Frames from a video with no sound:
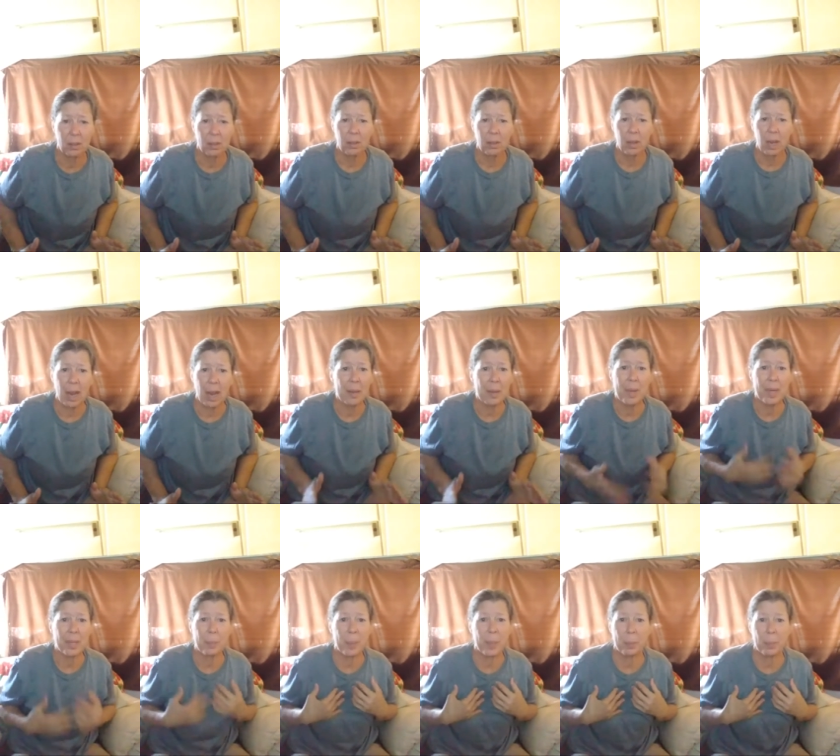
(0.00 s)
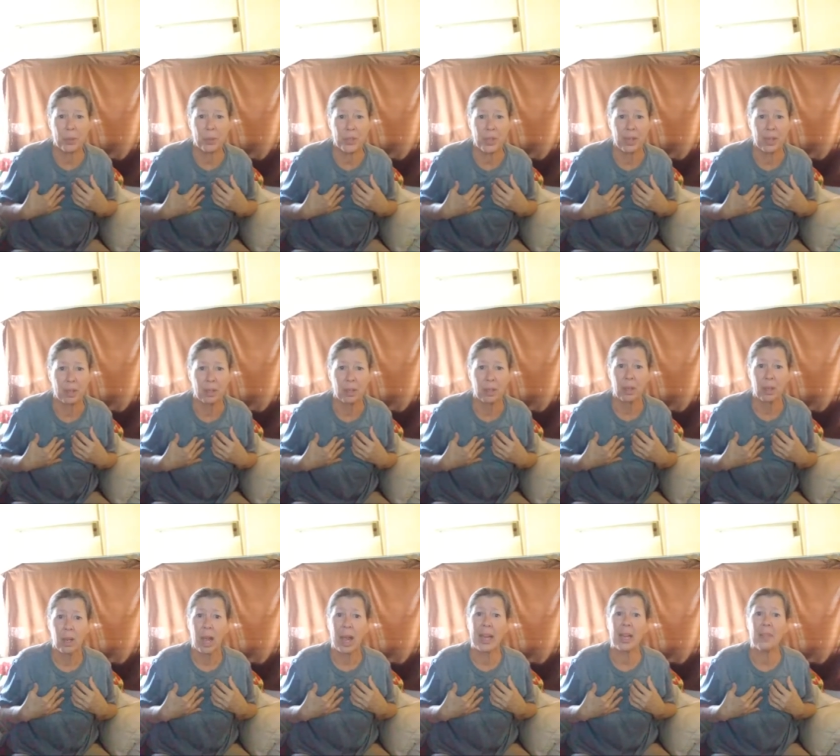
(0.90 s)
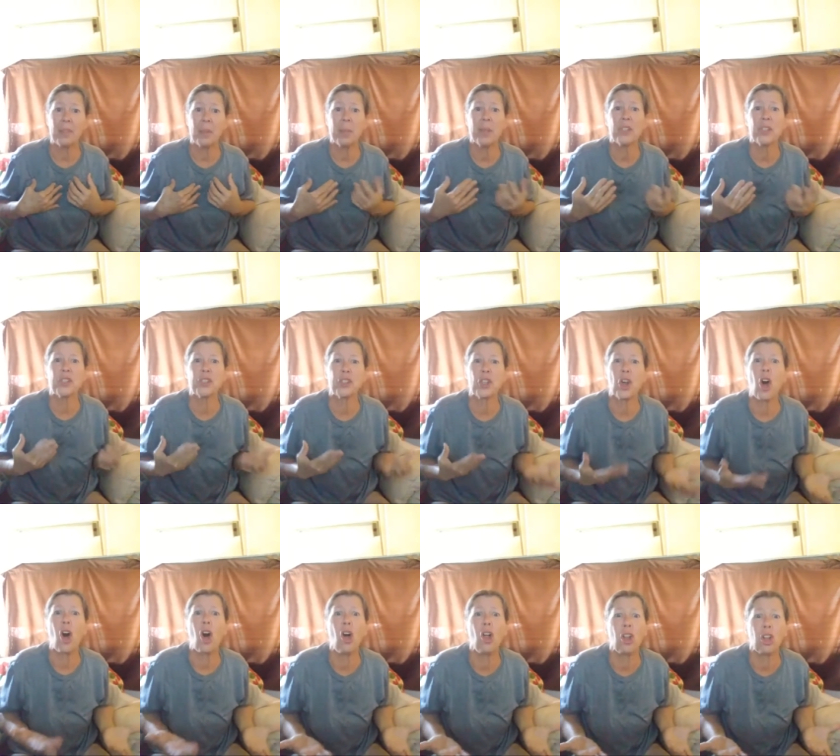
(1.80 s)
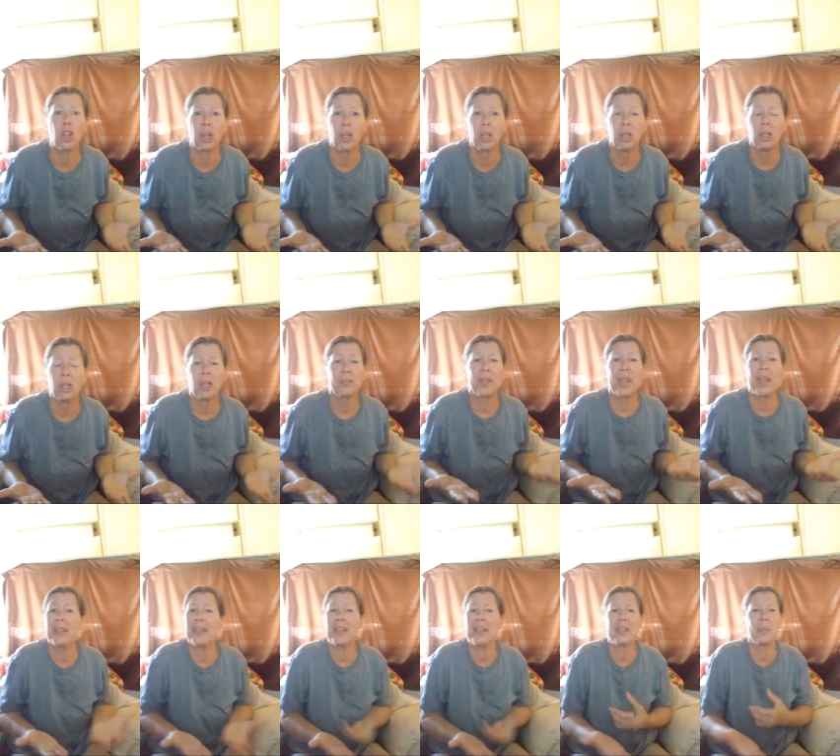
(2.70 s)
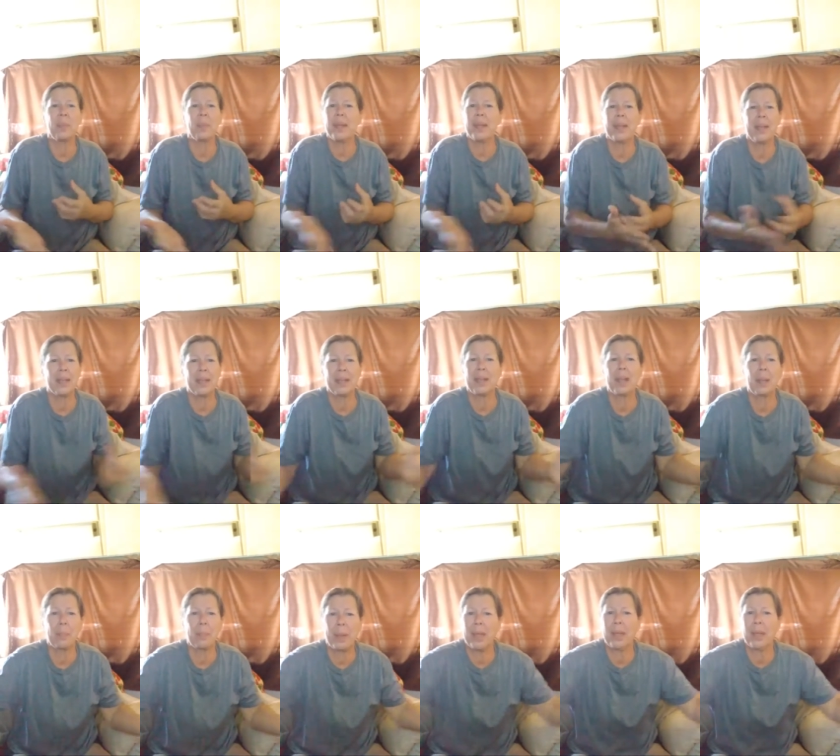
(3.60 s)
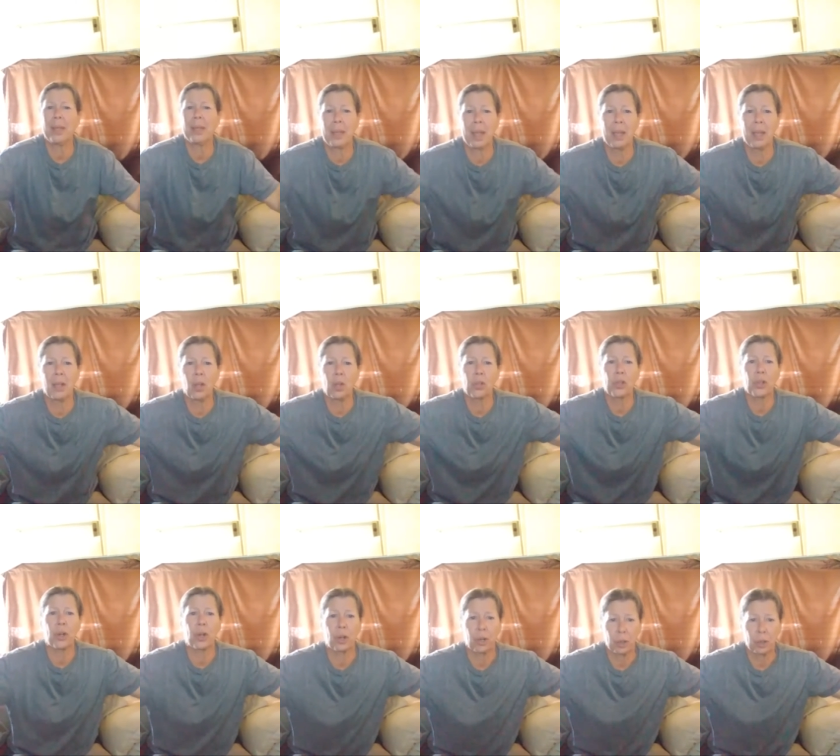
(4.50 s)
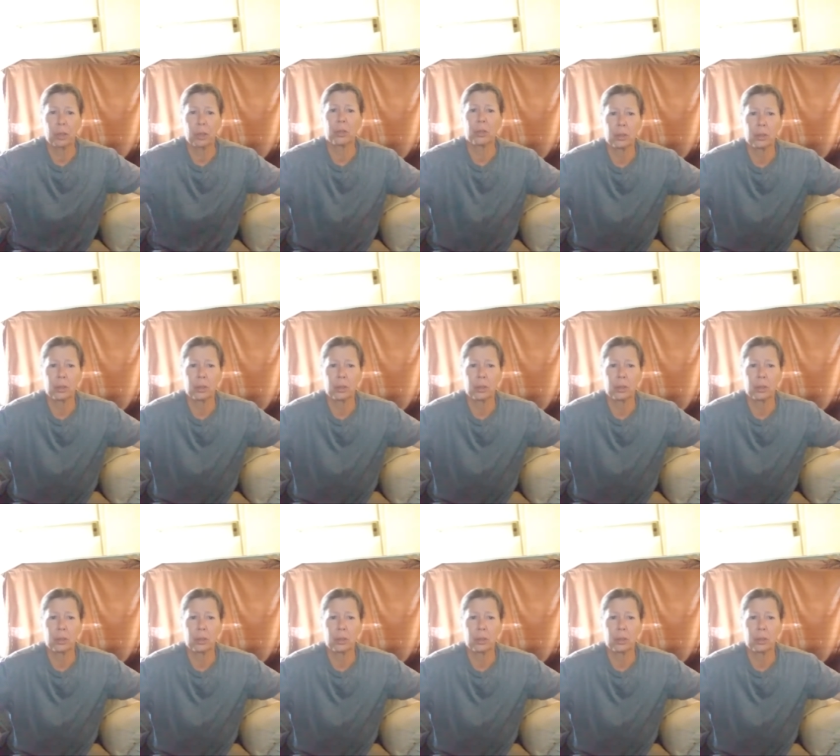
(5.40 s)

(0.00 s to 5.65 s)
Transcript: I'm not a pig person. I have them in a stall. They need to be in a pig enclosure.